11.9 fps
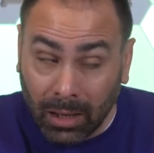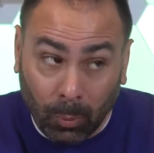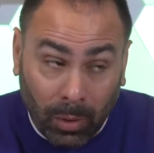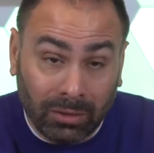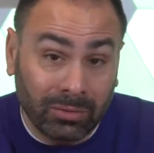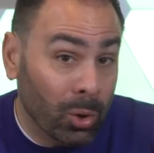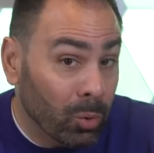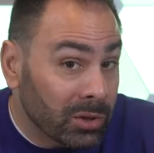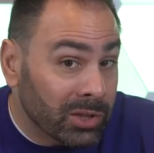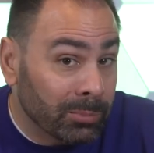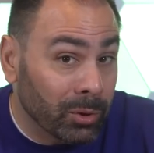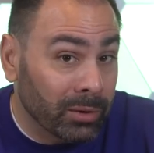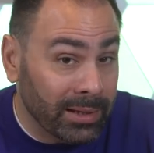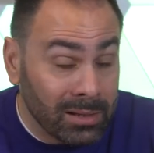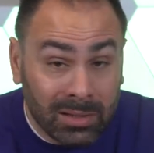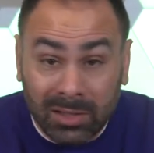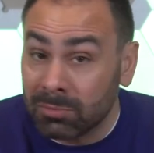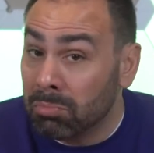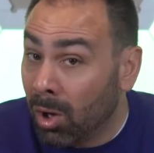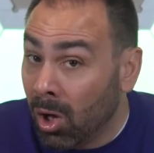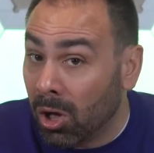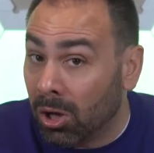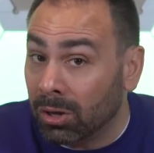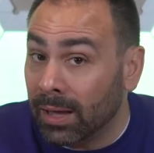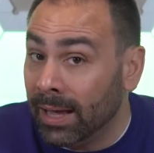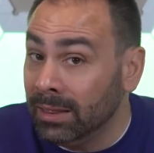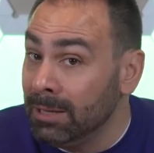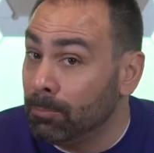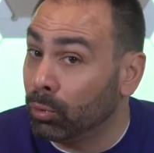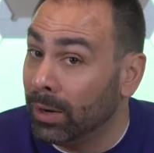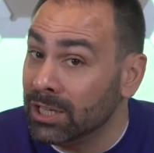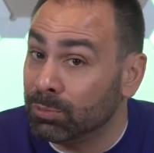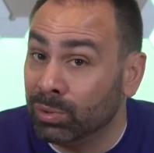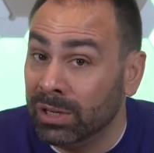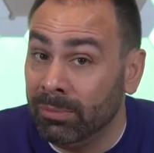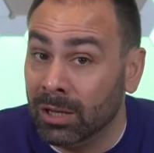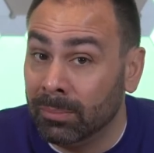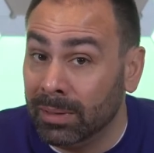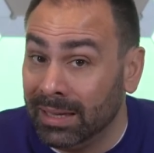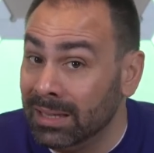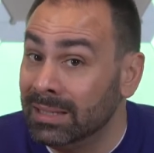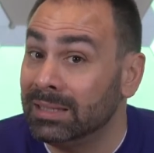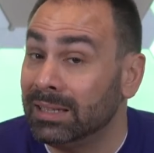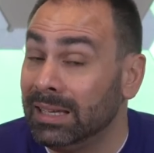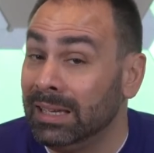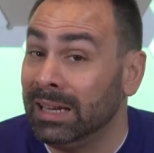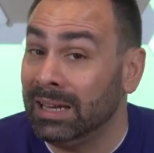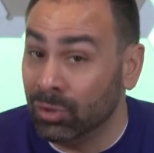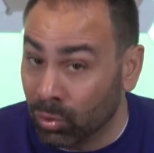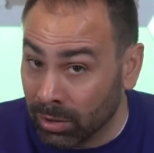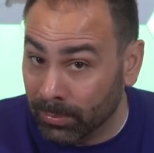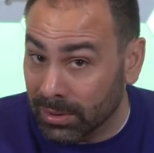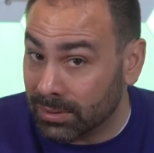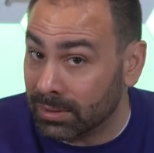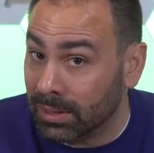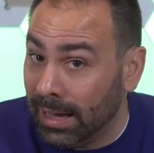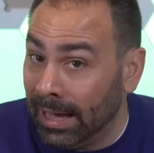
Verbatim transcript: while noticeable, is small, and the price premium is enormous,